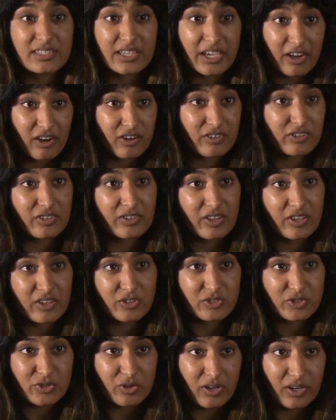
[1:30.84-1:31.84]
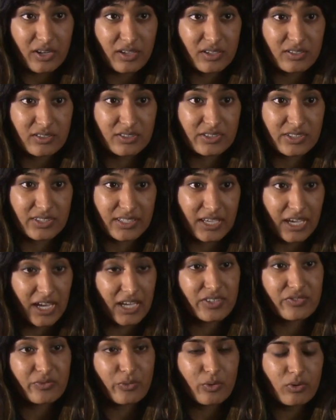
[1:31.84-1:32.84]
the character that you're trying to
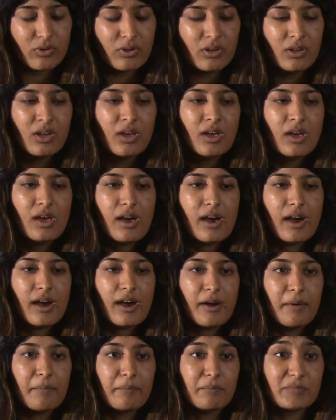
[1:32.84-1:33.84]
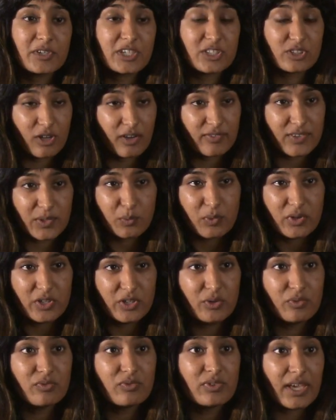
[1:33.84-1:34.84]
cast for because um, often what
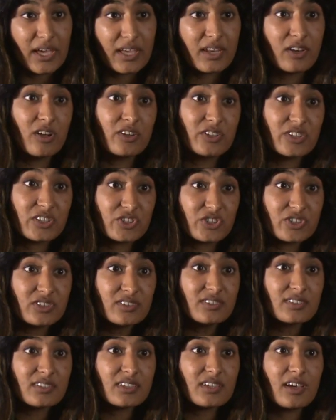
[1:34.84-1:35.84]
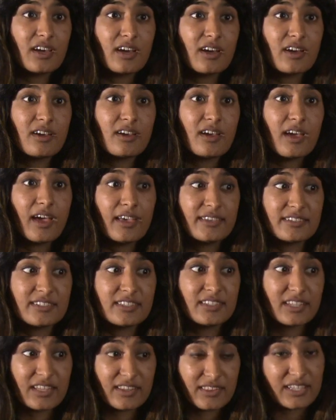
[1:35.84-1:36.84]
you get in auditions, uh, as
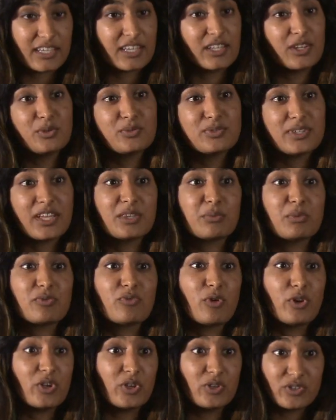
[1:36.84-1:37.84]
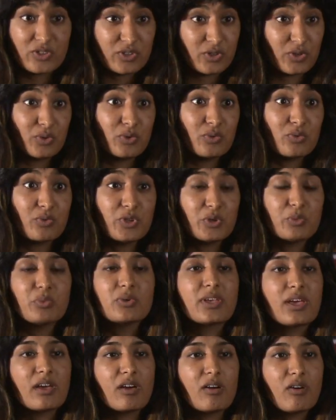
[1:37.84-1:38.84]
in like the kid who stands before you is who you
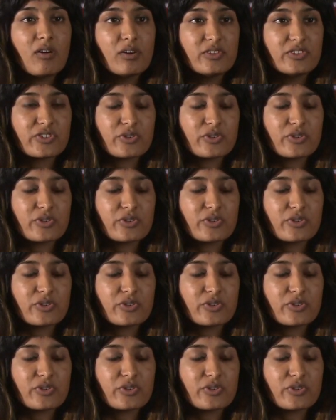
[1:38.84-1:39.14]
will get on